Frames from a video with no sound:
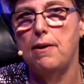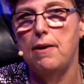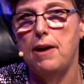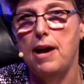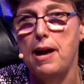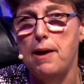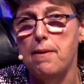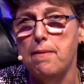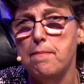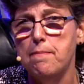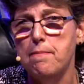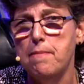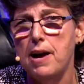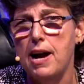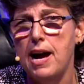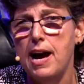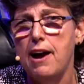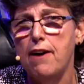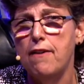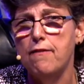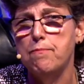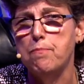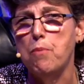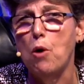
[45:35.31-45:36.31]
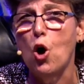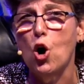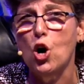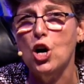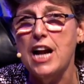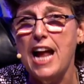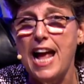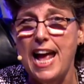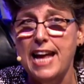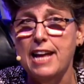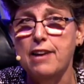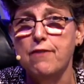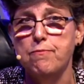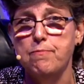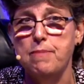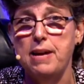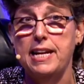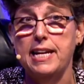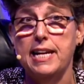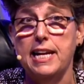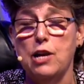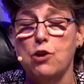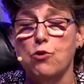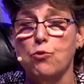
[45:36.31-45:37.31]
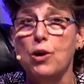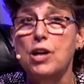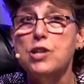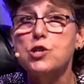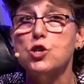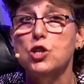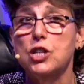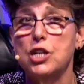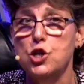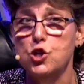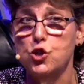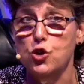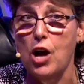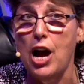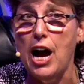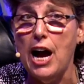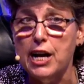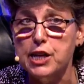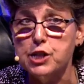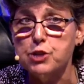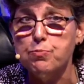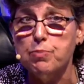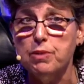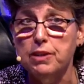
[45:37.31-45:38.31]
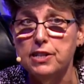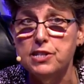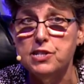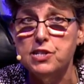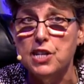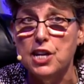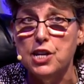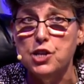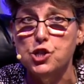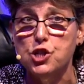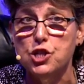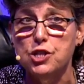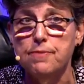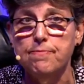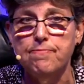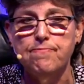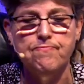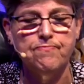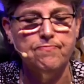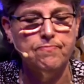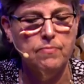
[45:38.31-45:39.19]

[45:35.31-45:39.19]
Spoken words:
and have Part A of Medicare, right? So that's your hospitalization.